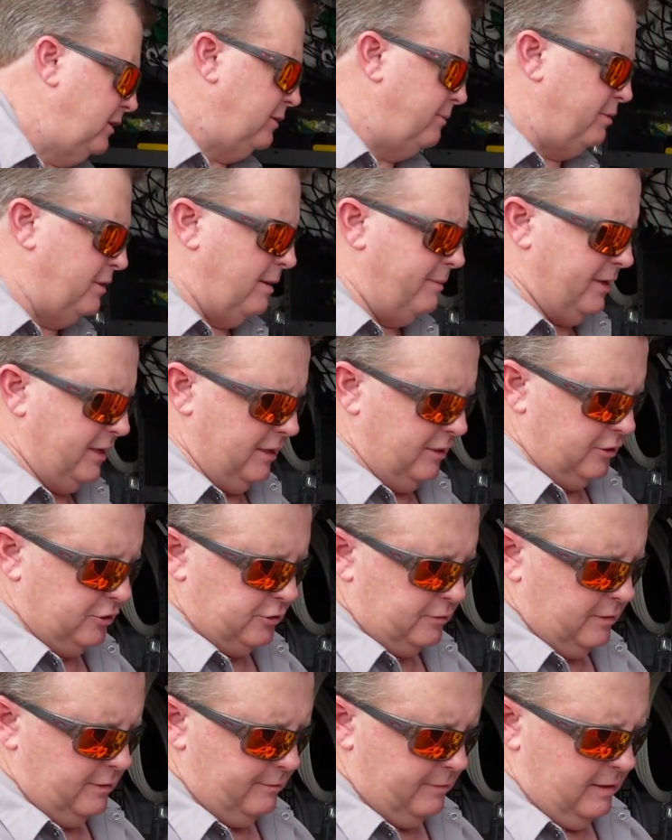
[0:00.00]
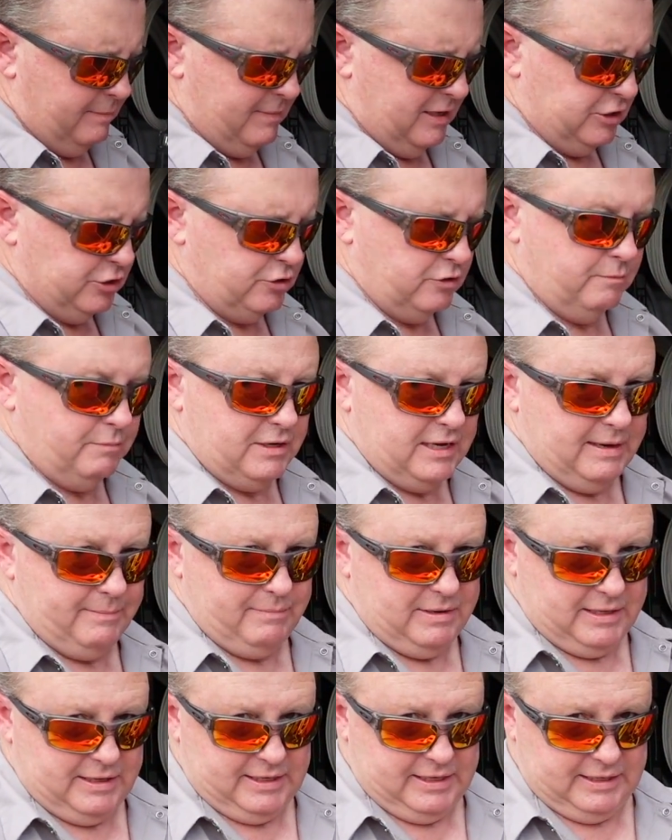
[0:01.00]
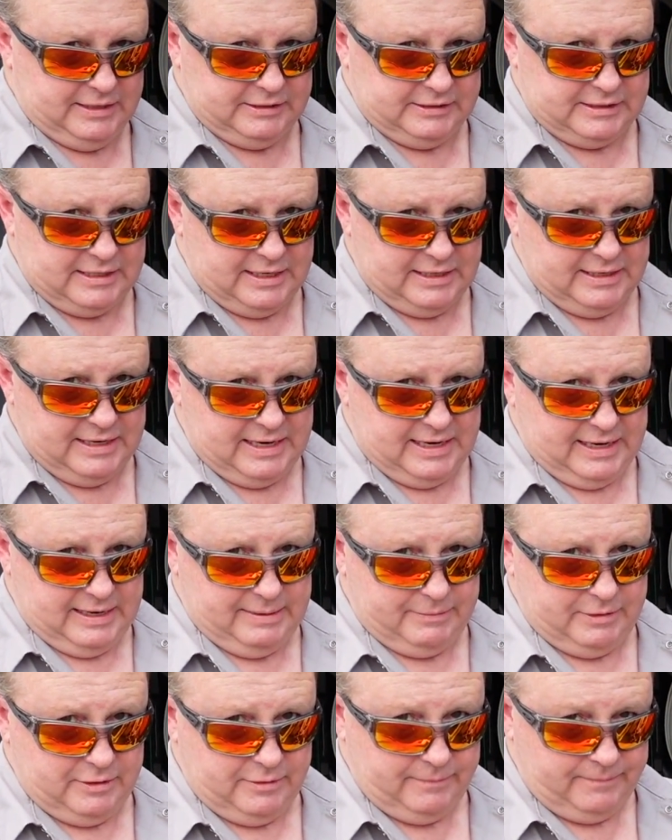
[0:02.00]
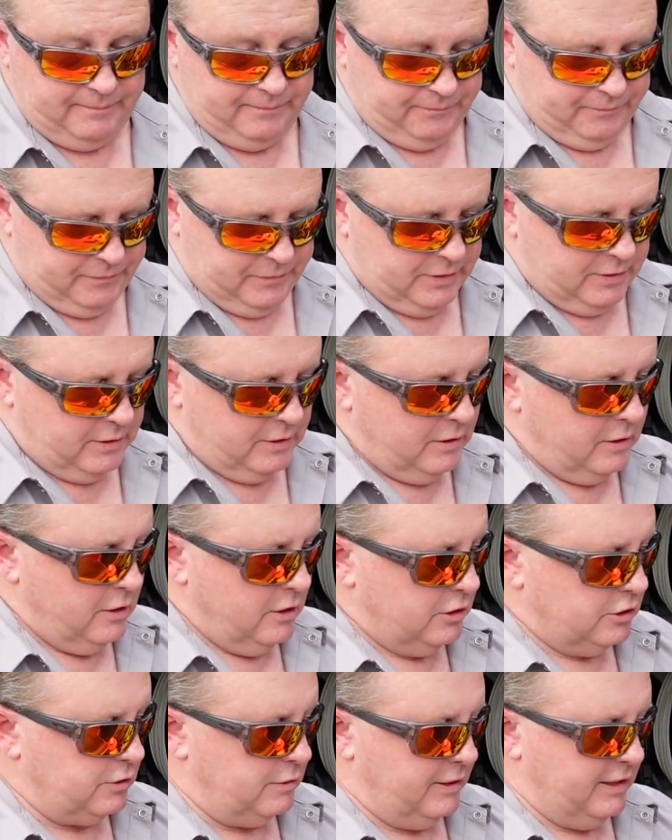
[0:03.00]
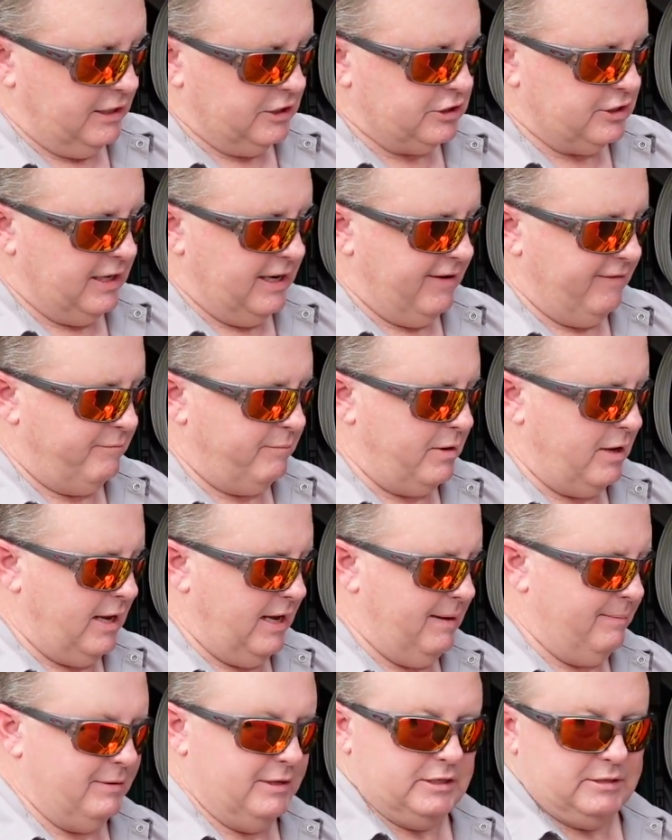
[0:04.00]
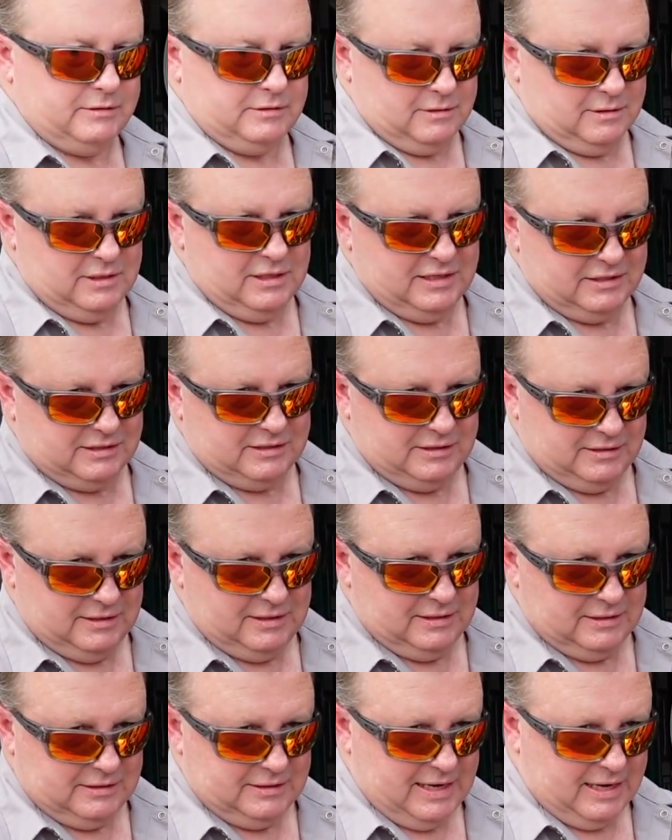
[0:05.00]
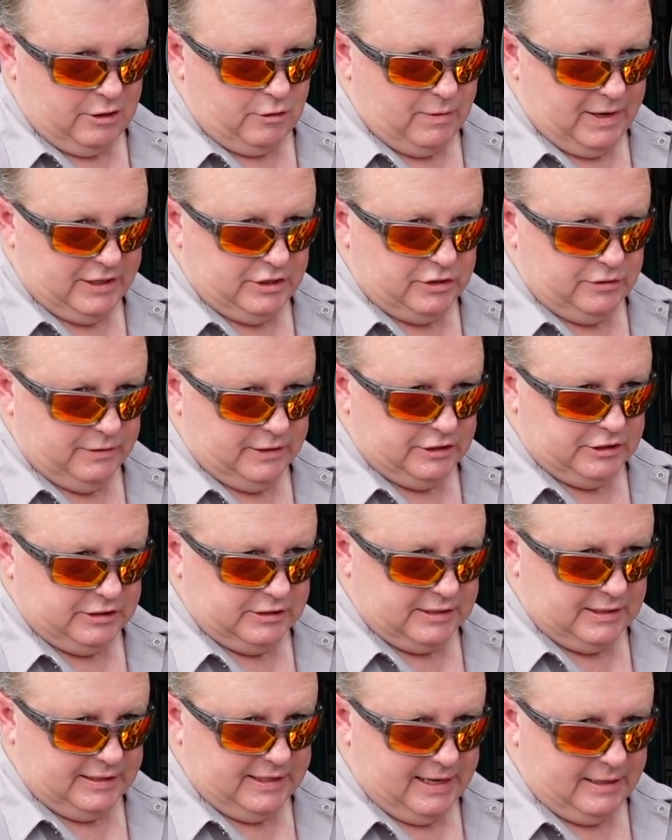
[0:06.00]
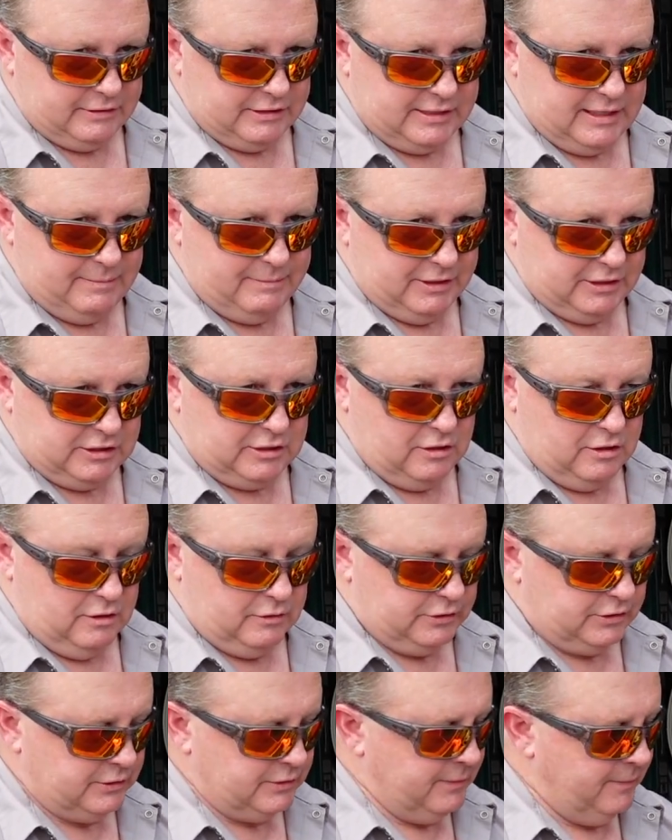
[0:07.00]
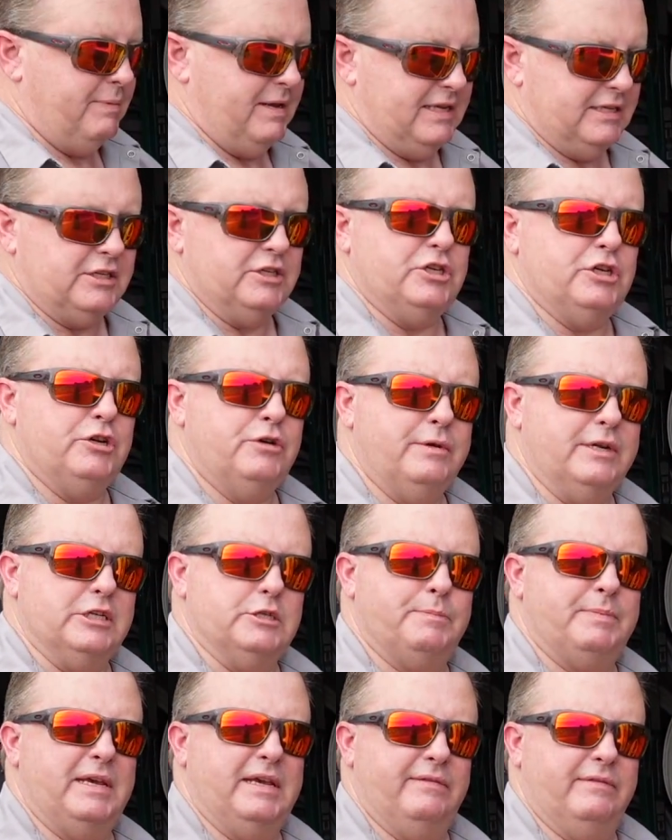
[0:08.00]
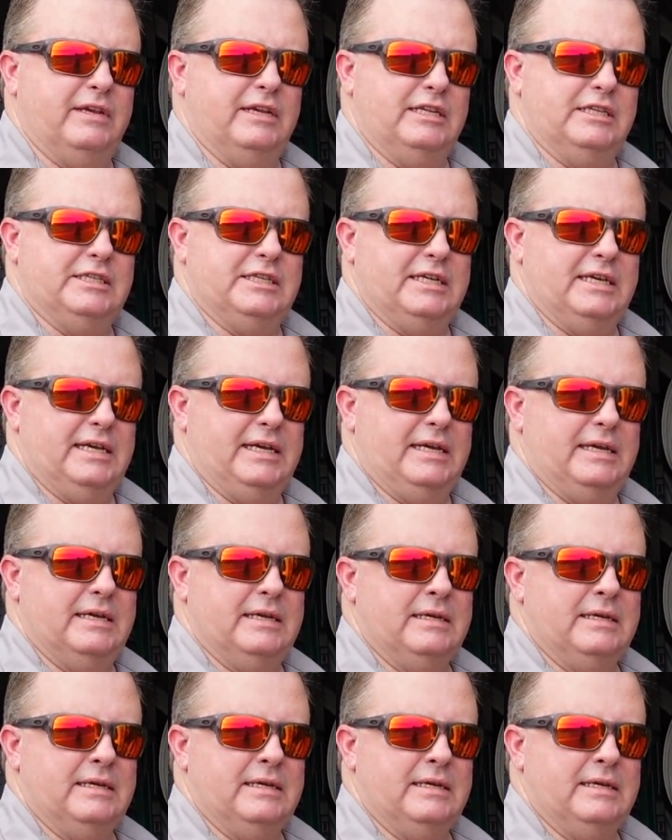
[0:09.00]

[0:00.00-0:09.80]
in the plumbing industry, we measure pipe by the inside diameter. So 1.5 inch pipe it's not quite 2 inches on the outside, but it's close. A piece of 2 inch PVC